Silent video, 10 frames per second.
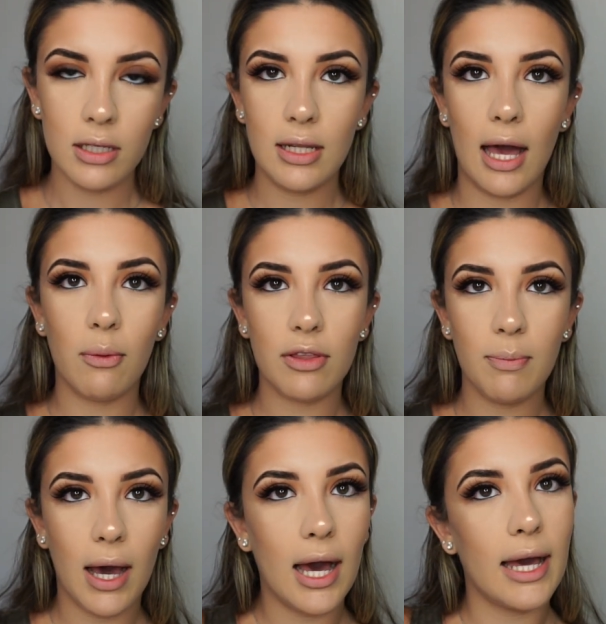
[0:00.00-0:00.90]
Now with
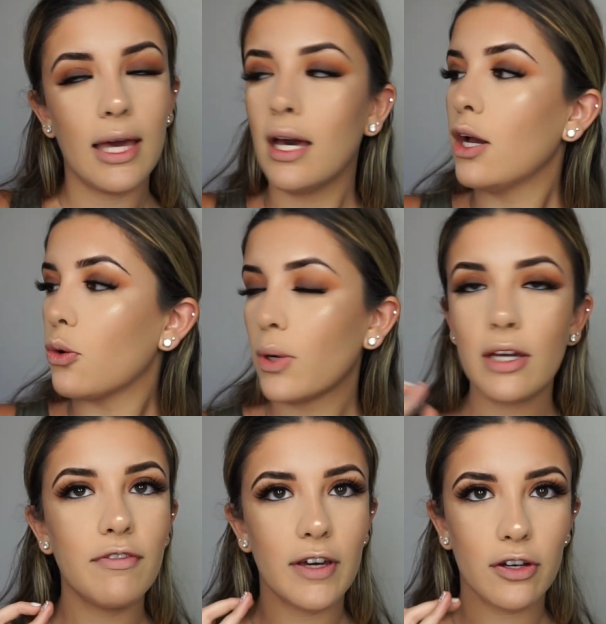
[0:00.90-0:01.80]
my
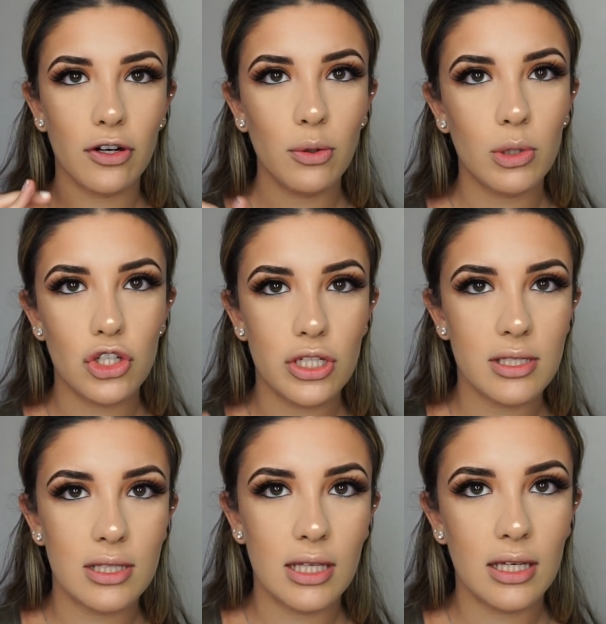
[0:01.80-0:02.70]
ring finger, which
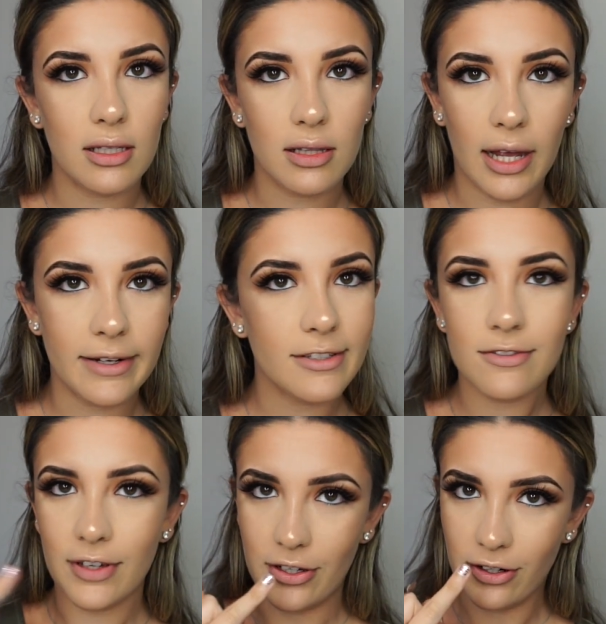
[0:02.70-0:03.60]
is the lightest
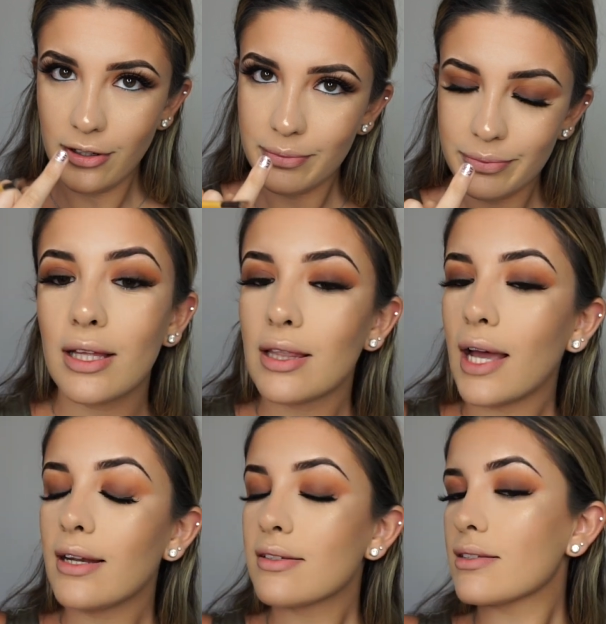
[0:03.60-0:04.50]
finger,
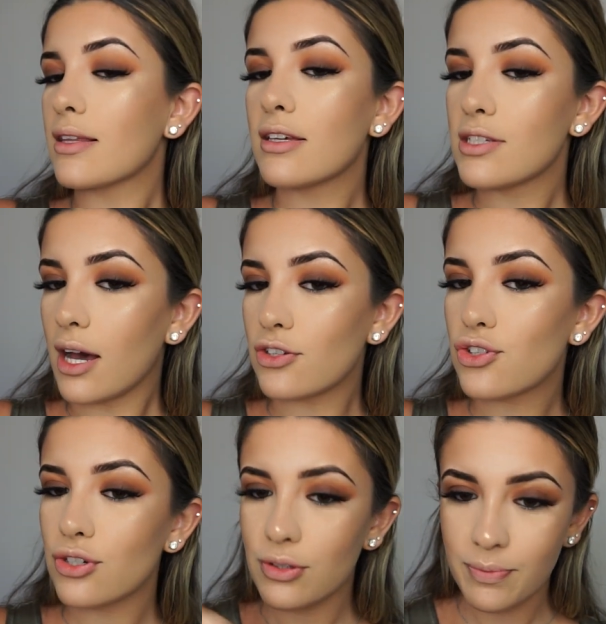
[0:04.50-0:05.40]
lightest to the
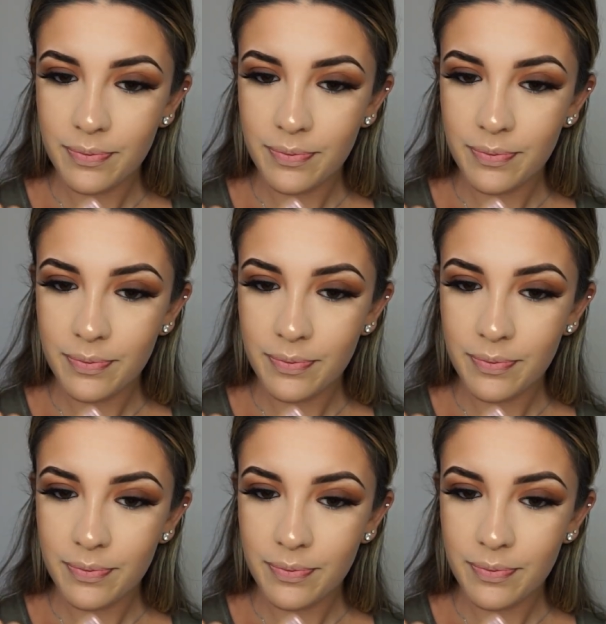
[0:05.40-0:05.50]
touch,